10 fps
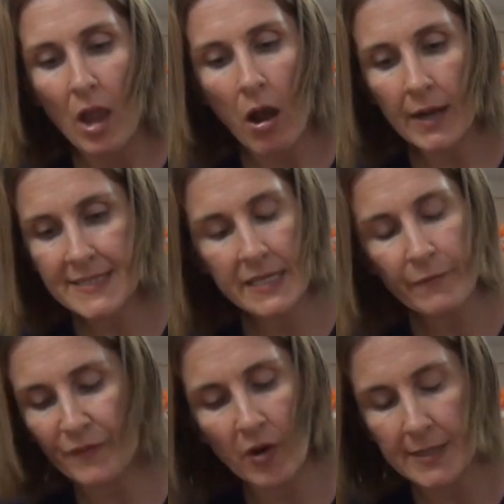I
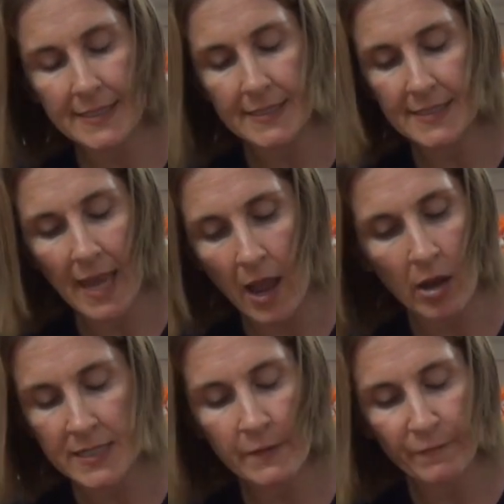didn't find it as
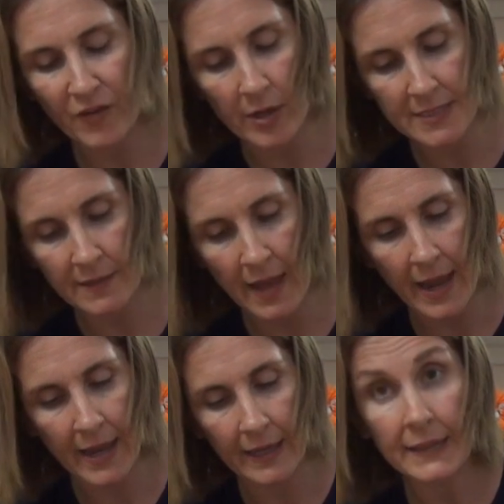I didn't find it
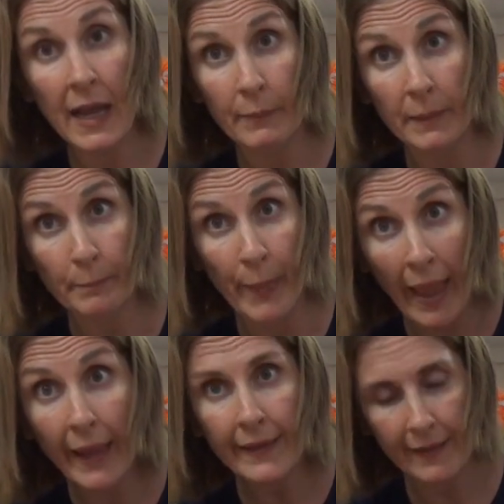that hard coming
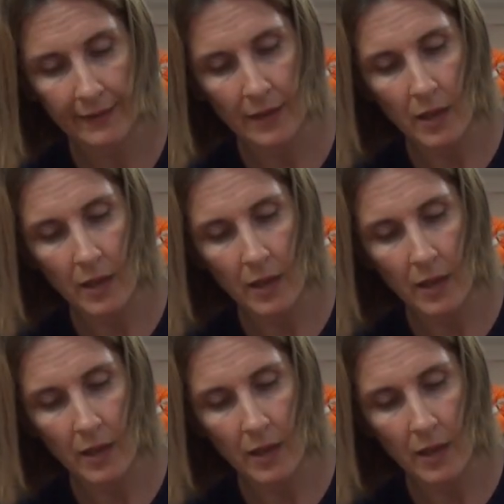back